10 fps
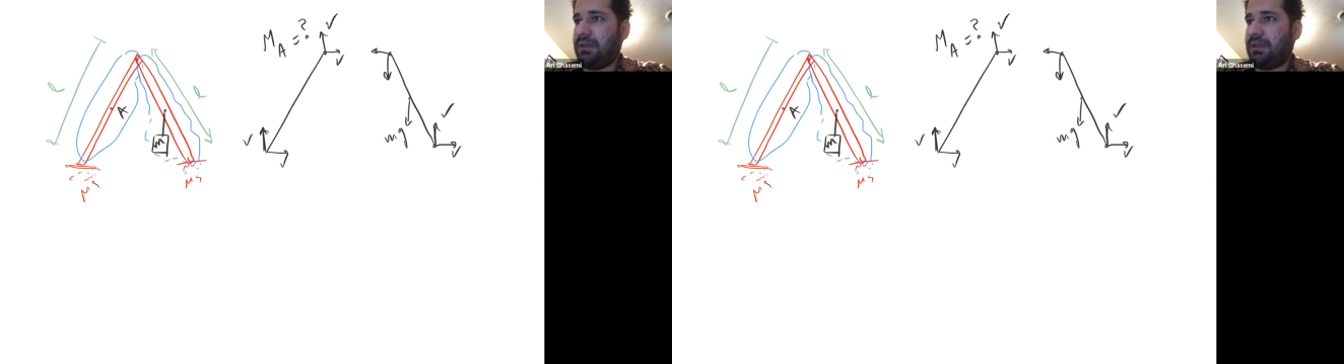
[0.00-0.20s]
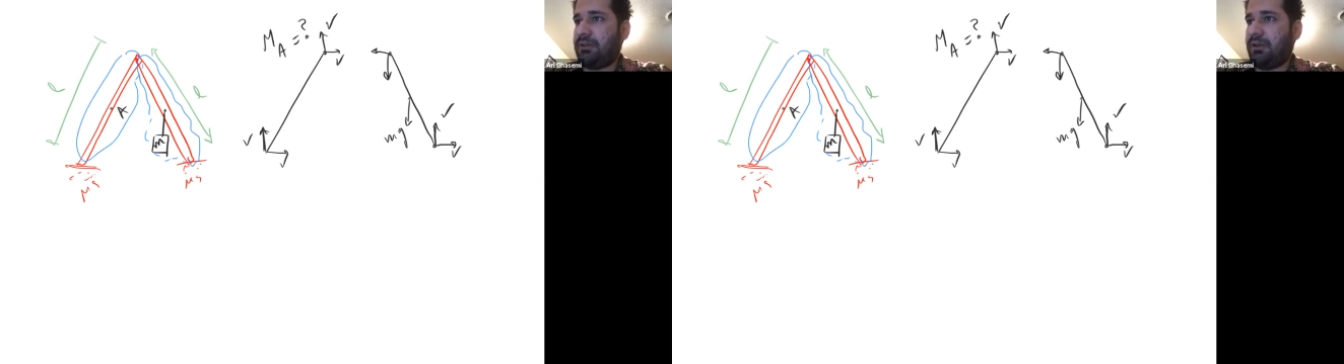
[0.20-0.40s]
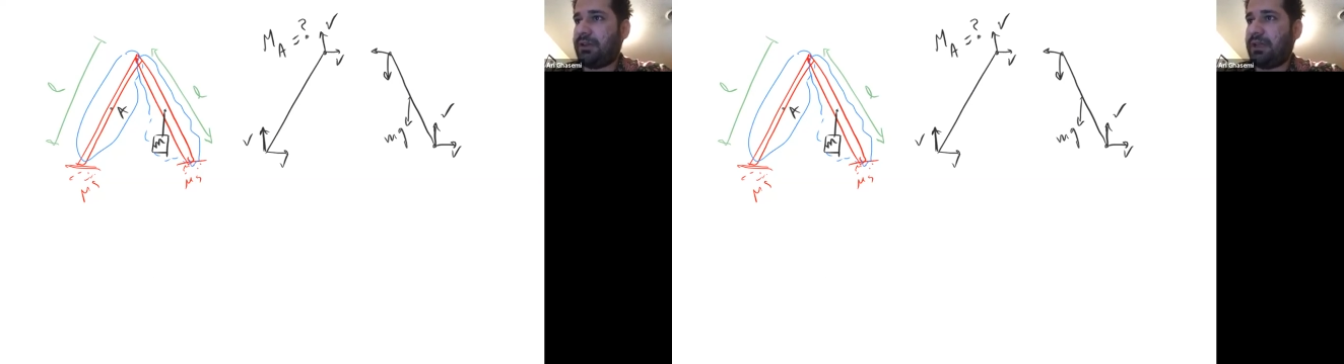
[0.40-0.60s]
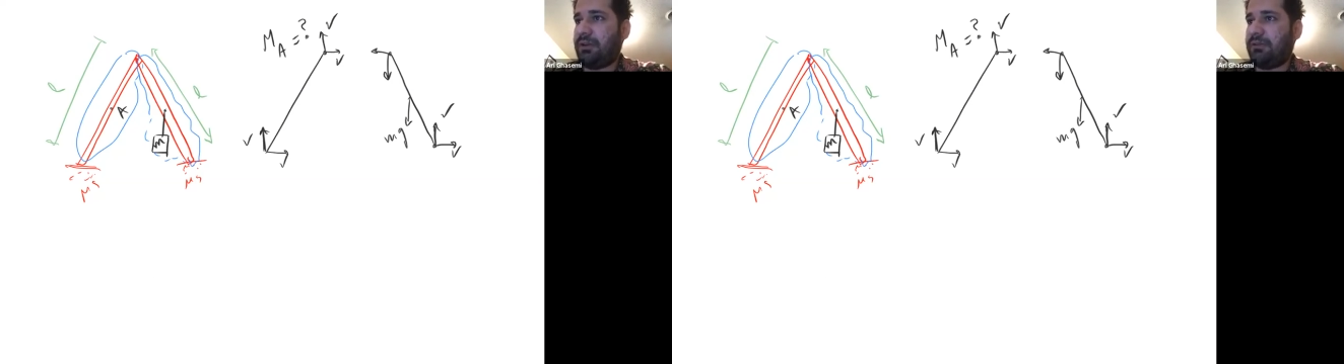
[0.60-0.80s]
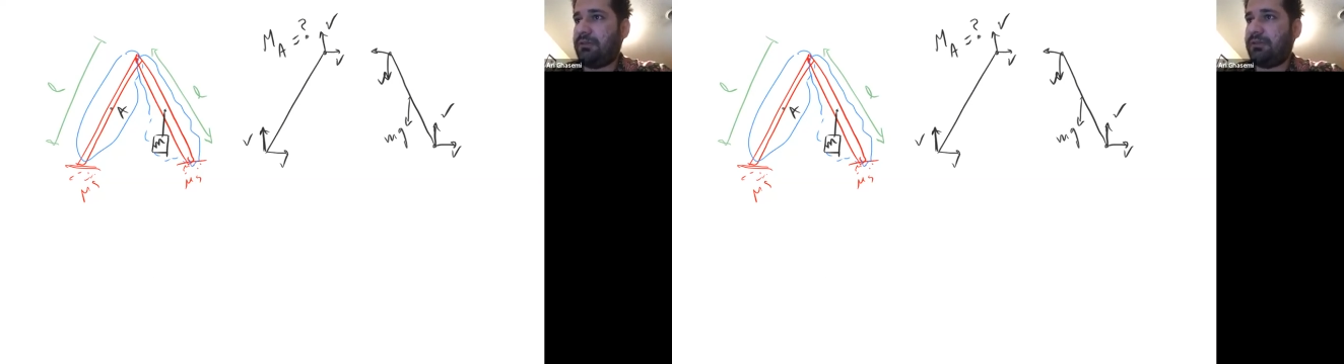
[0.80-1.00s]
right
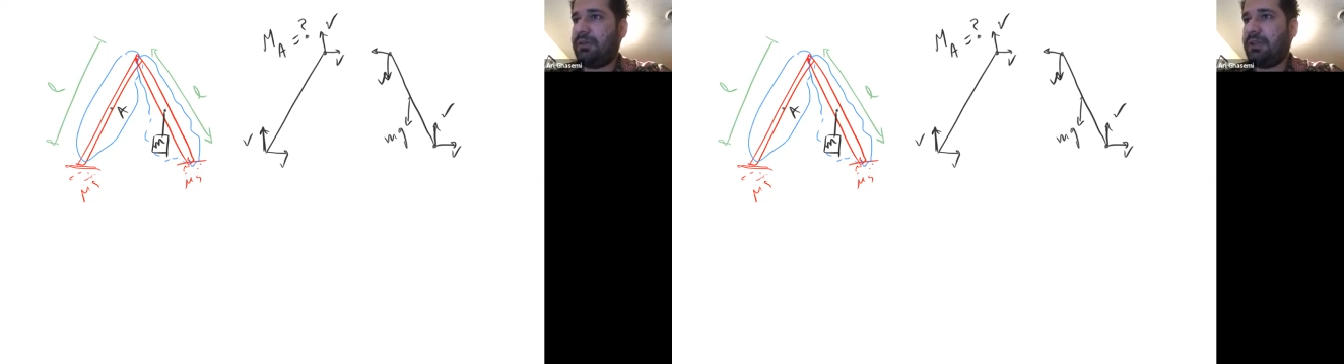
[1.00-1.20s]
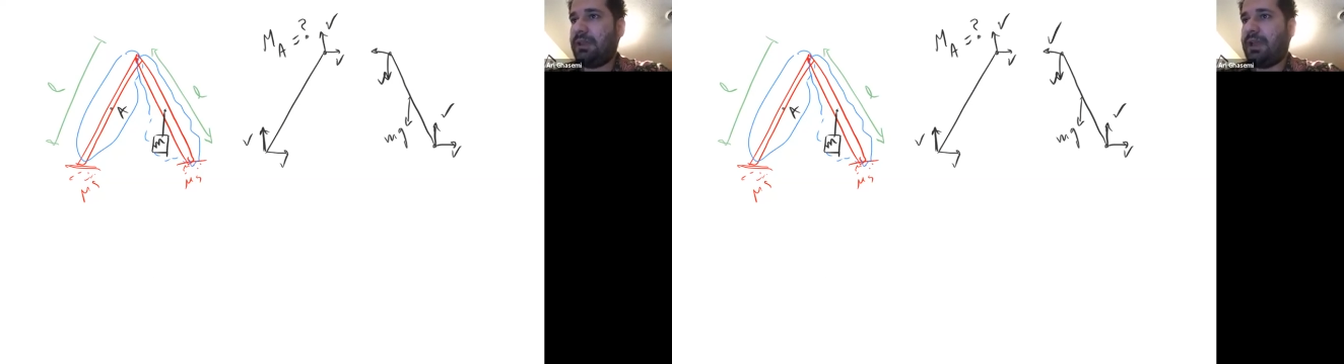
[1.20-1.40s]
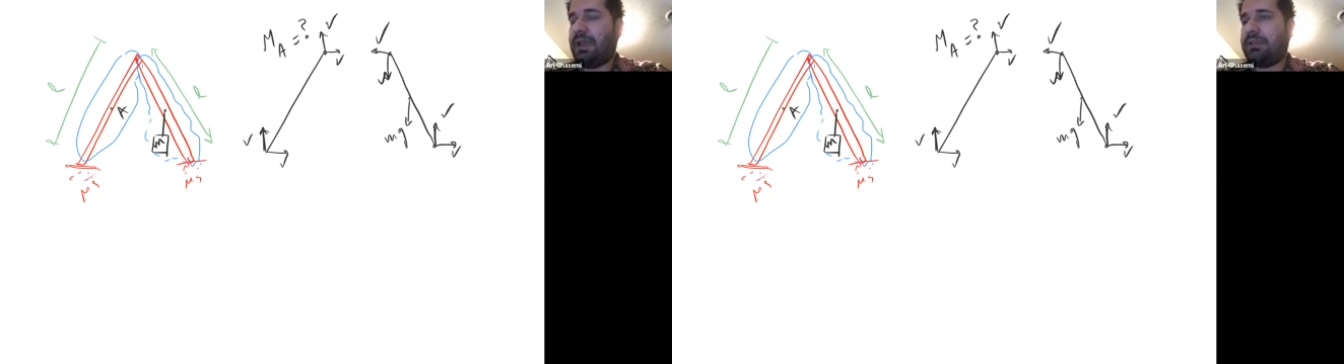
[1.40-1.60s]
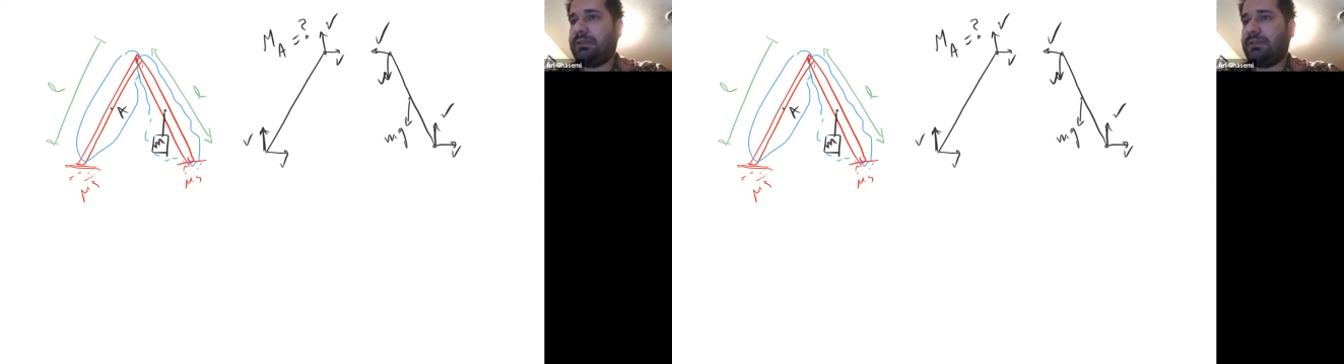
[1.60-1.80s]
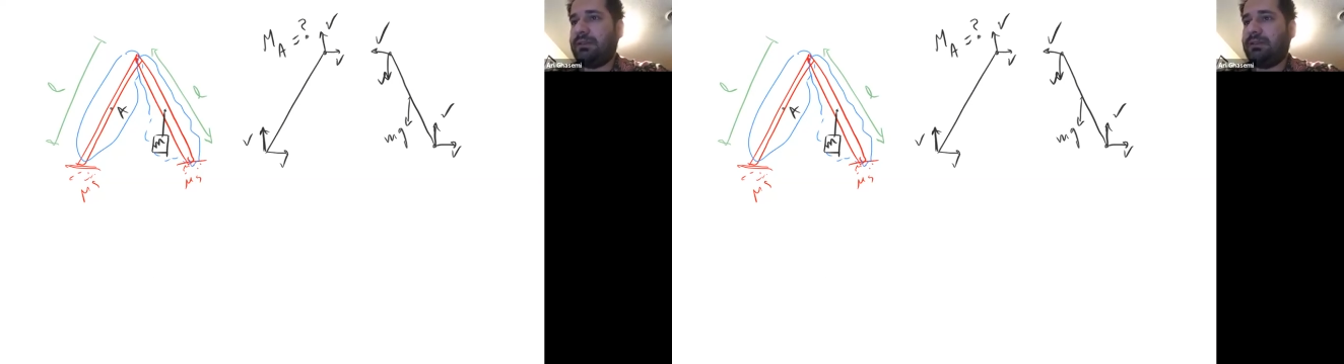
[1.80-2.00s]
now. And
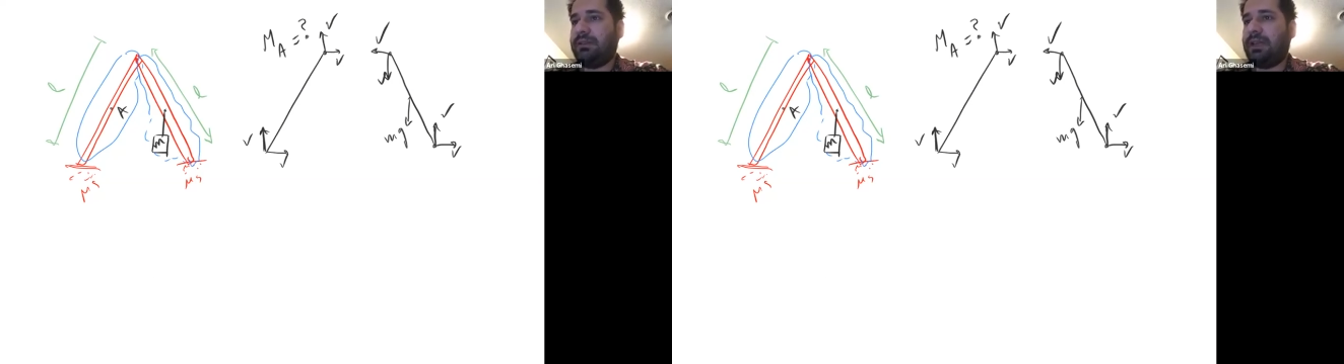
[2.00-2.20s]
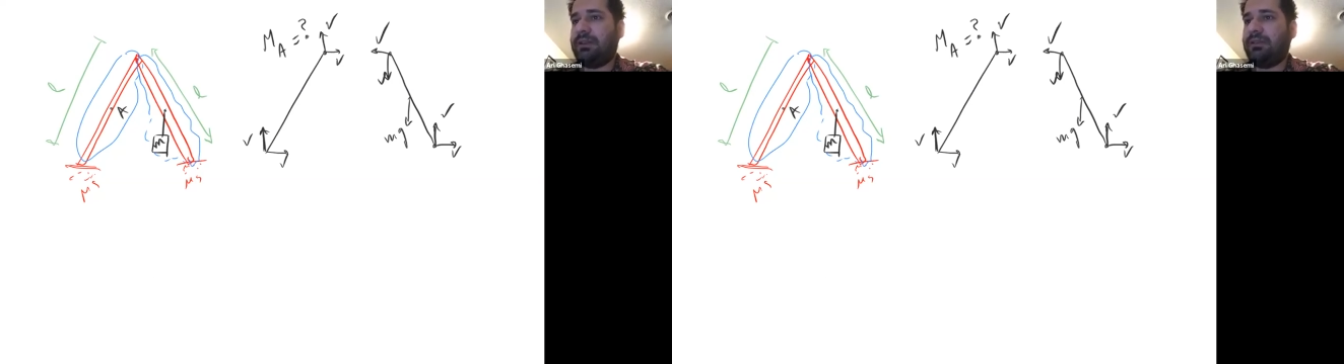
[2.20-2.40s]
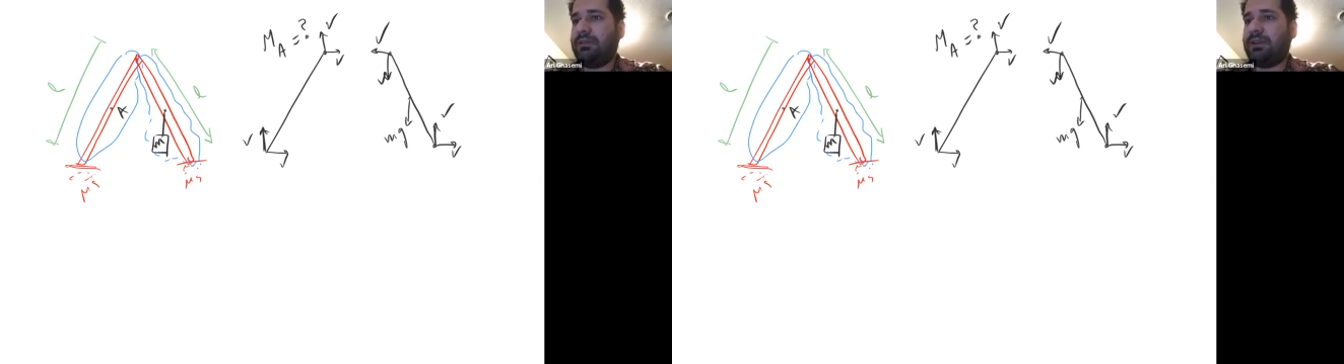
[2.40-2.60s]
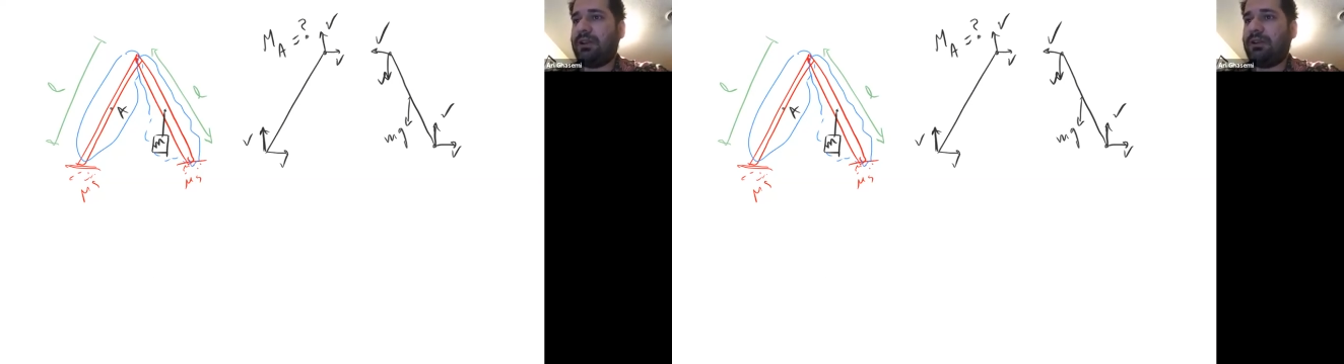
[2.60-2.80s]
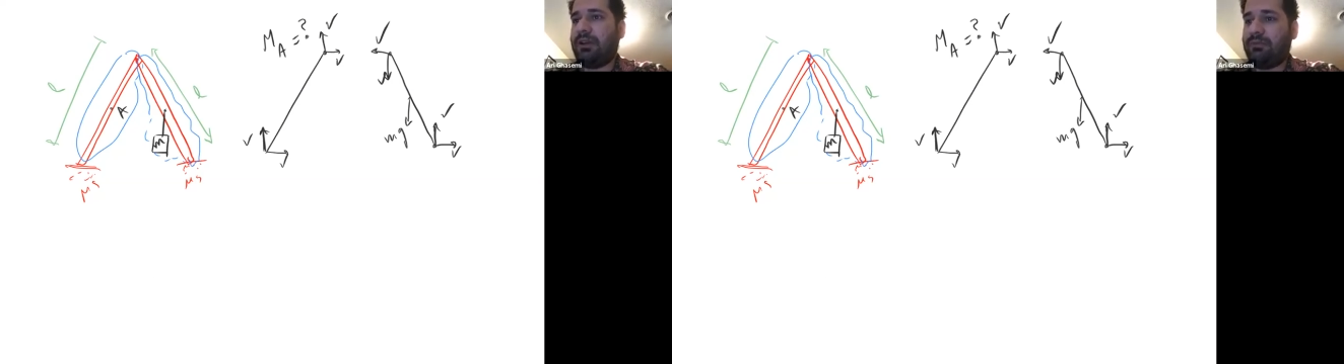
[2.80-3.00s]
then you
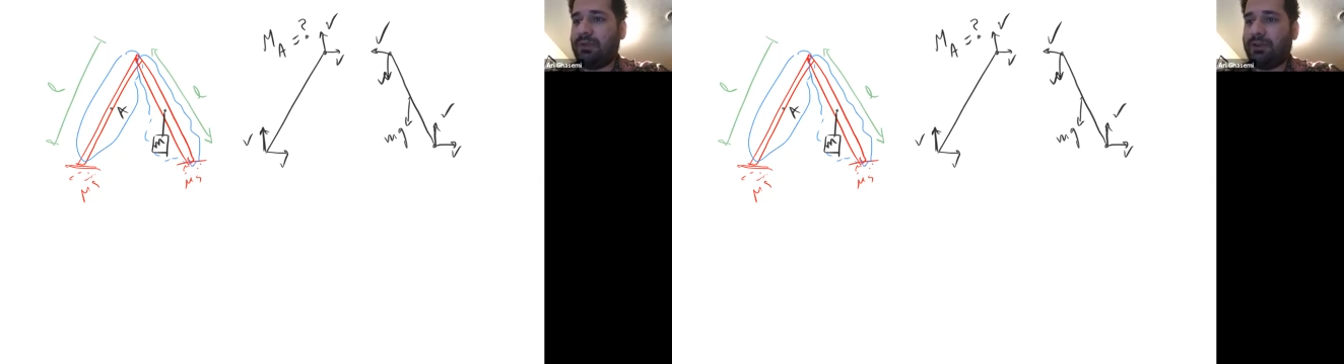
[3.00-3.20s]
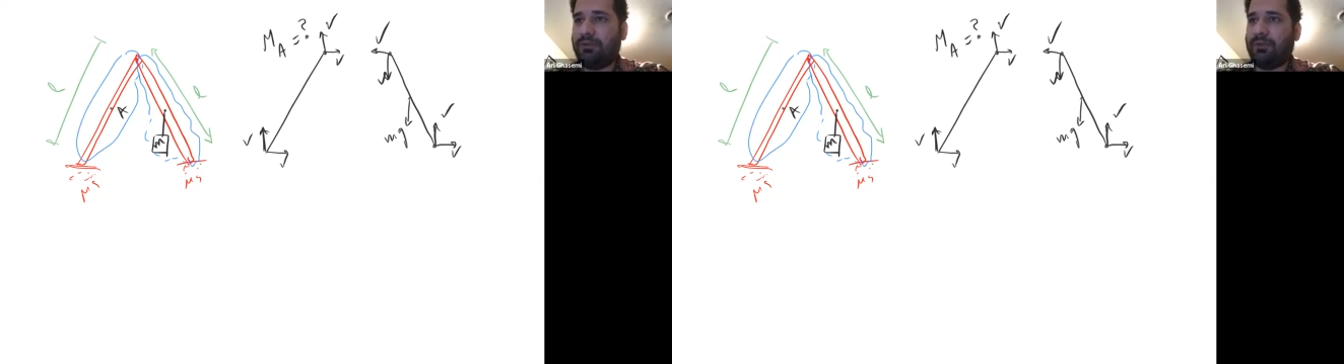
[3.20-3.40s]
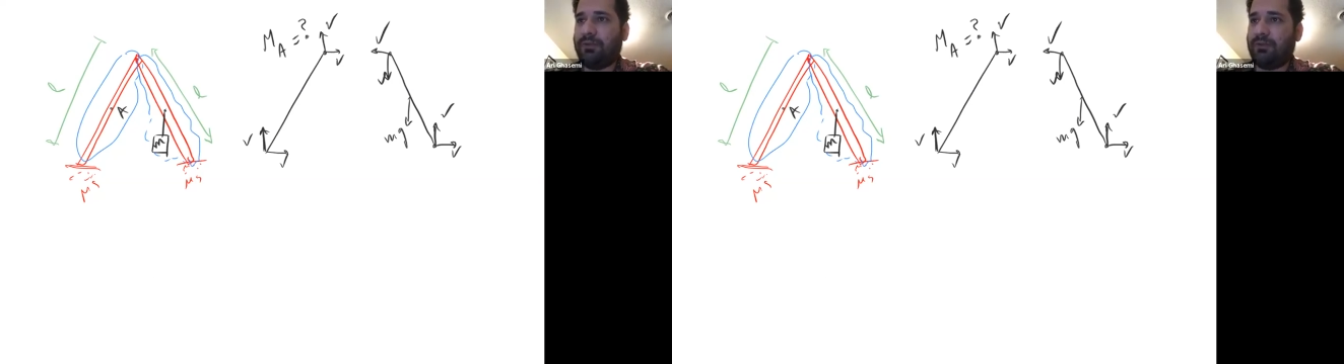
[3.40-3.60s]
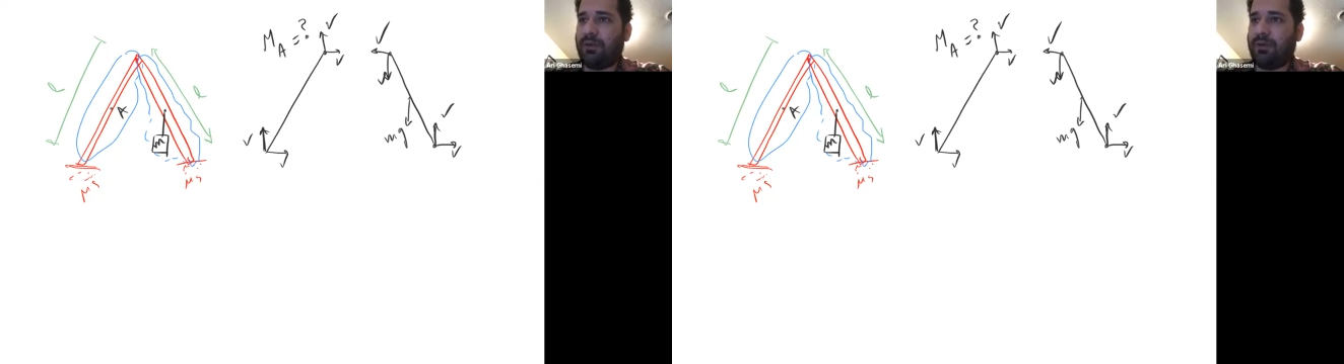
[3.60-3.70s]
realize when you